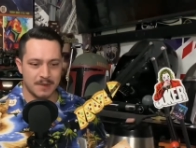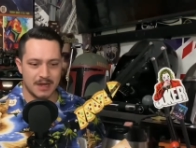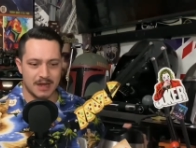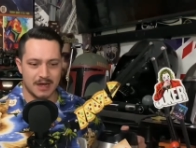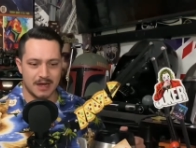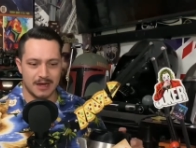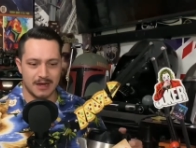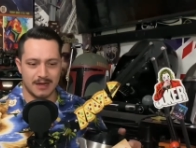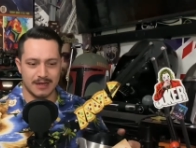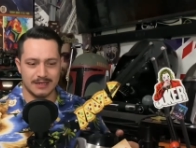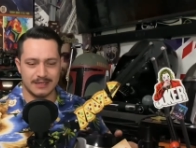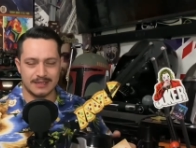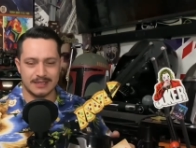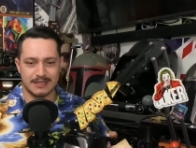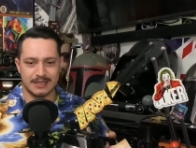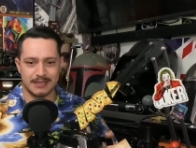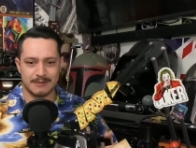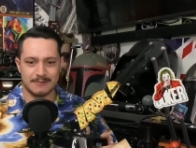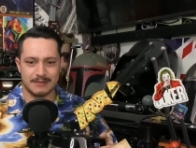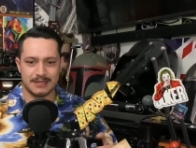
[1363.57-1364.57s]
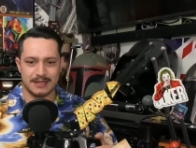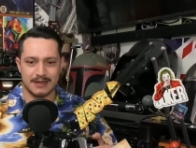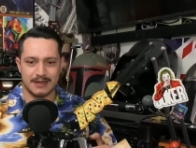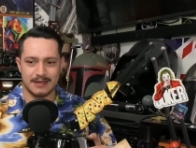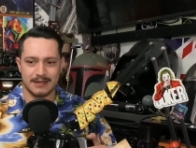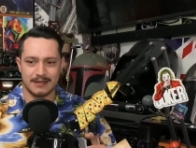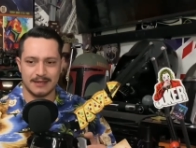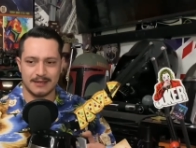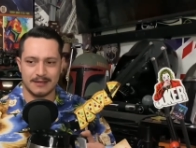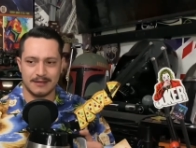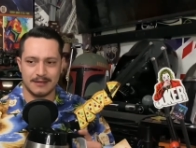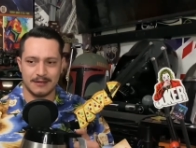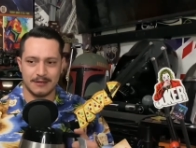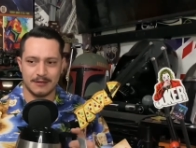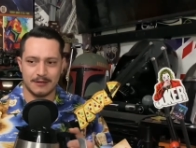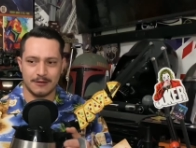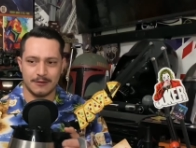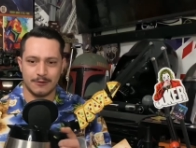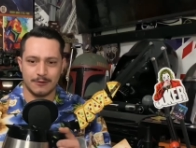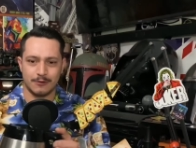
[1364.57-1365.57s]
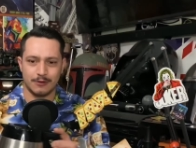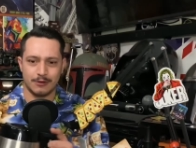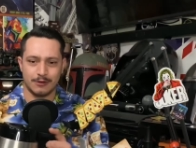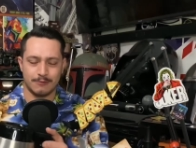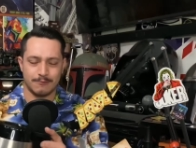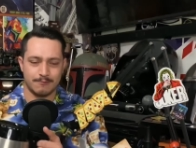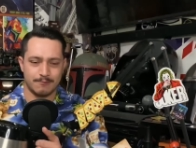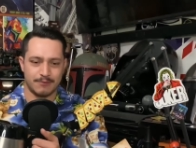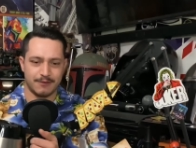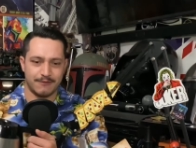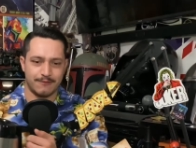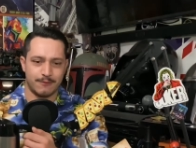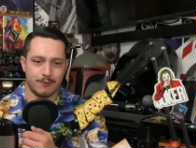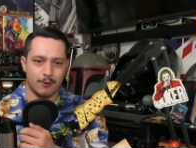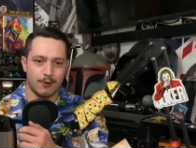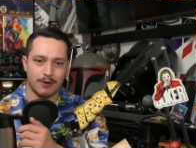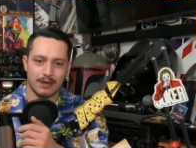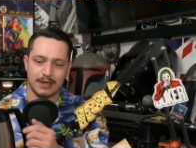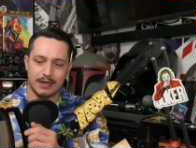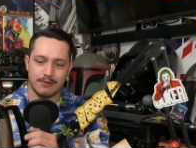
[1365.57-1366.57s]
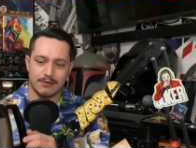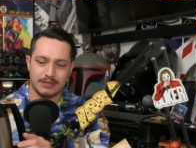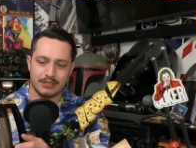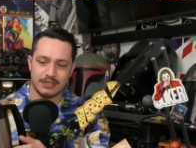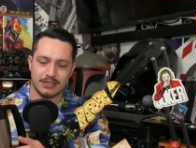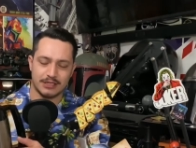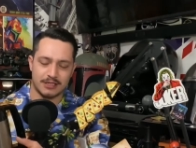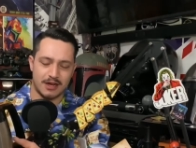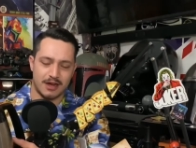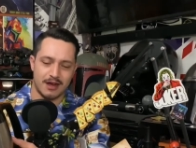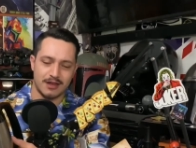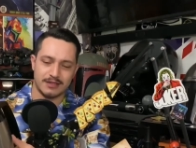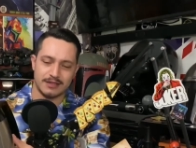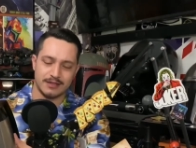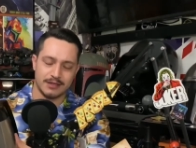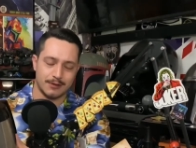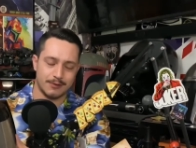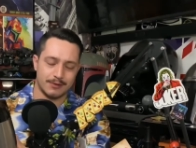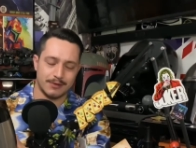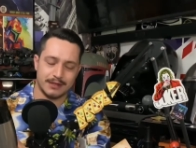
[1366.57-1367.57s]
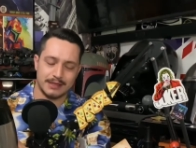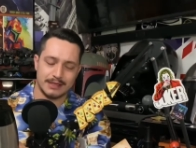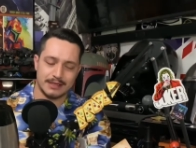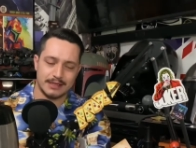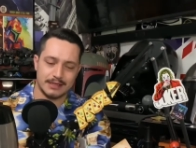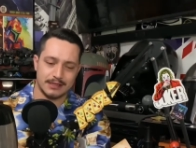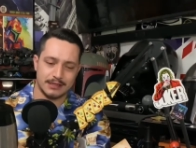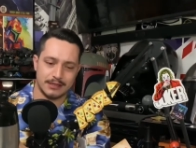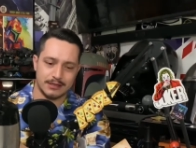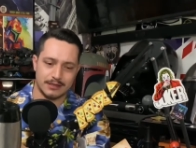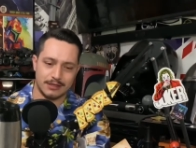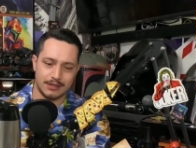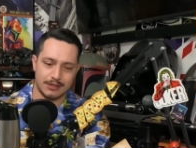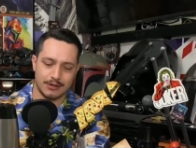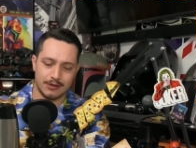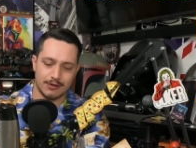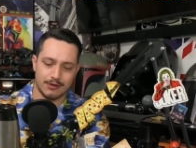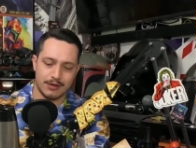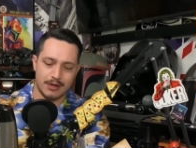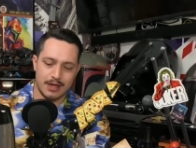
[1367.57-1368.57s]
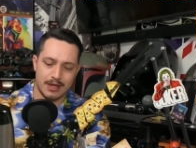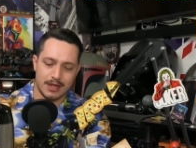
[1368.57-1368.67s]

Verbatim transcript: Uh, it seems like you know before he was just constantly releasing you know